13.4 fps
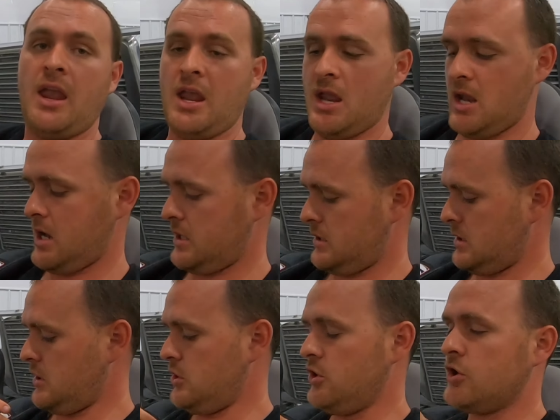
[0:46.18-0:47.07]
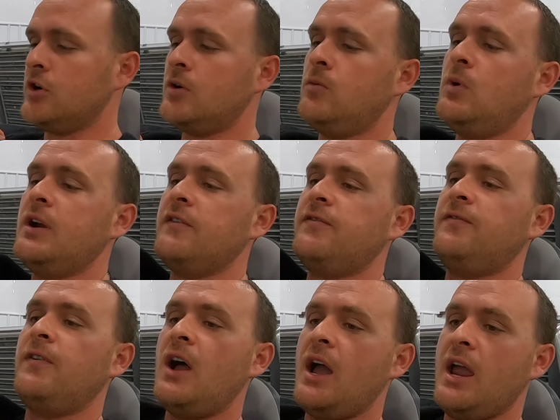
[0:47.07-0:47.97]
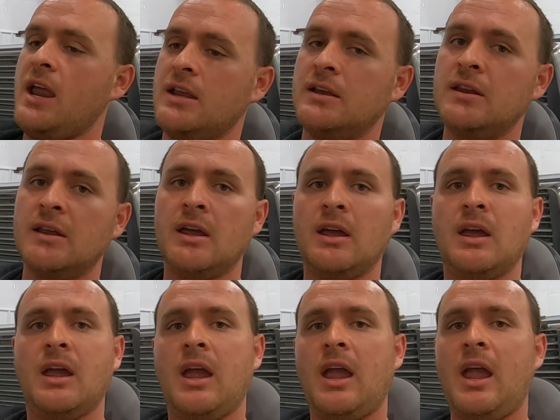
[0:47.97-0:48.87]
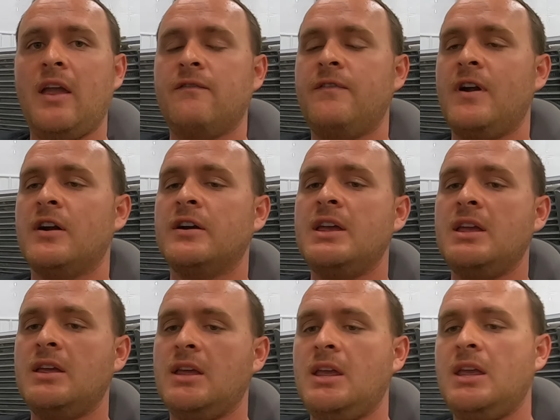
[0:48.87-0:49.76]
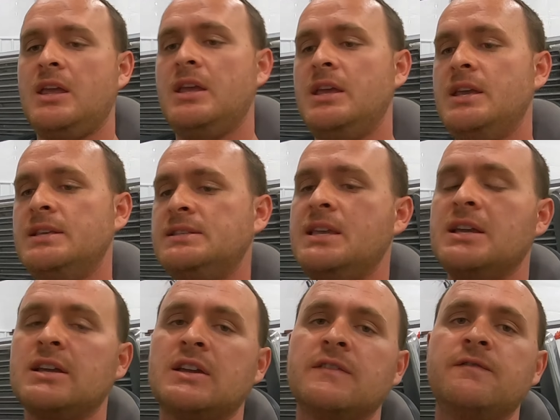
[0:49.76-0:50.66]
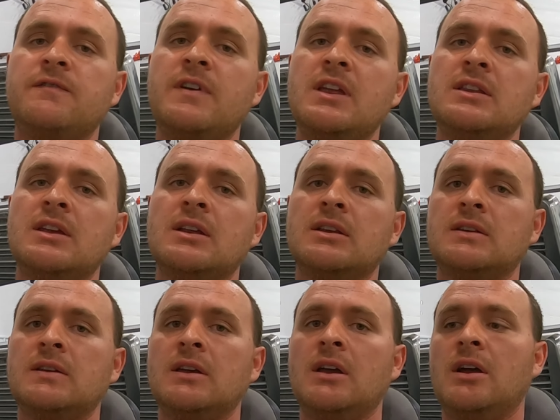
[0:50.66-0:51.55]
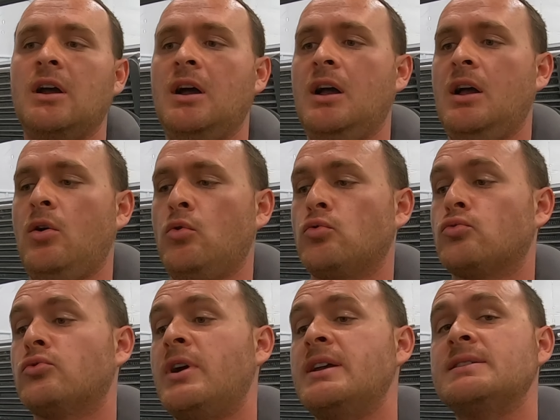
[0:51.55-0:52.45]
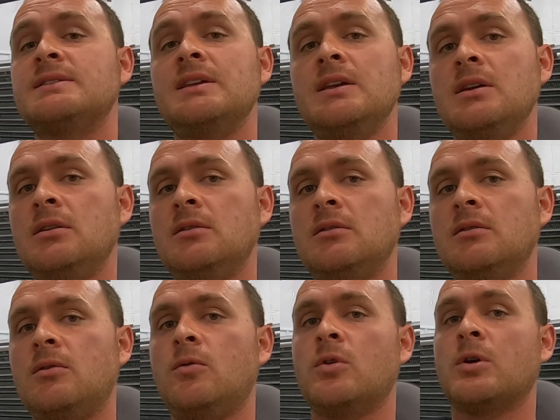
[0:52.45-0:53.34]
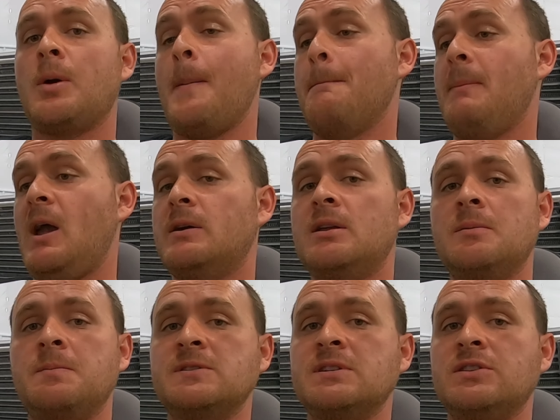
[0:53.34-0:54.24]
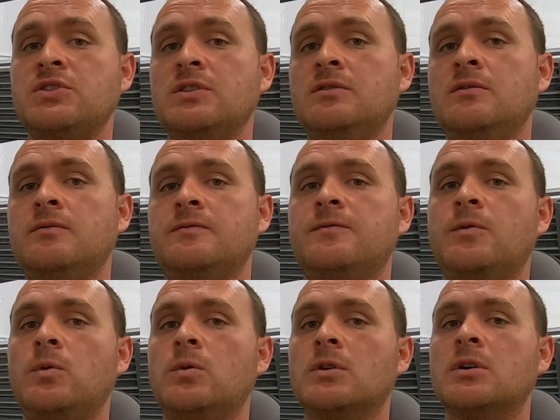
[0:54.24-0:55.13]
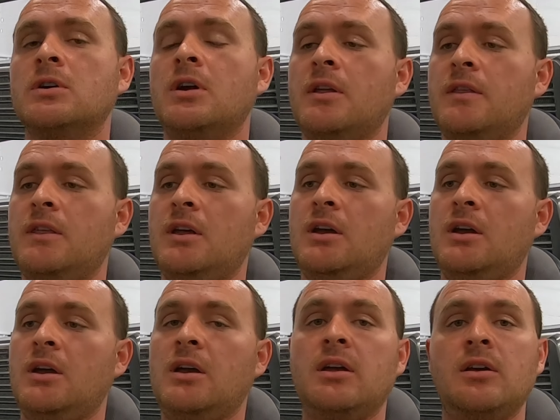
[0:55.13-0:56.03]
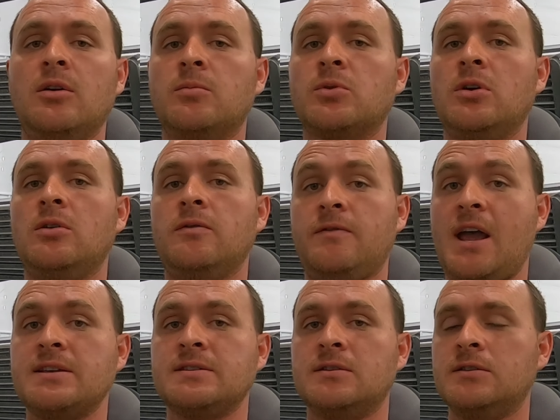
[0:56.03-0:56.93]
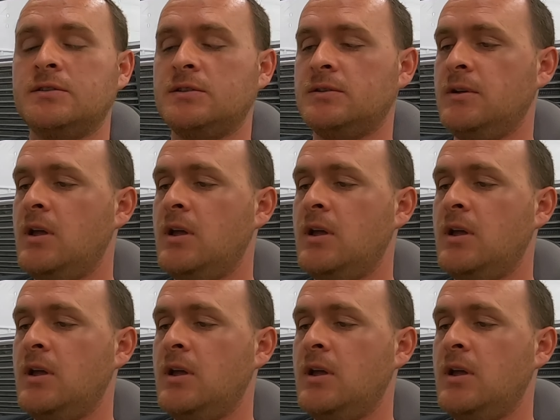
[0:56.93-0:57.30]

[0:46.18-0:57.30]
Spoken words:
and you're going to want to find a very easy and convenient resting or mounting position for the HILLBRO fasteners.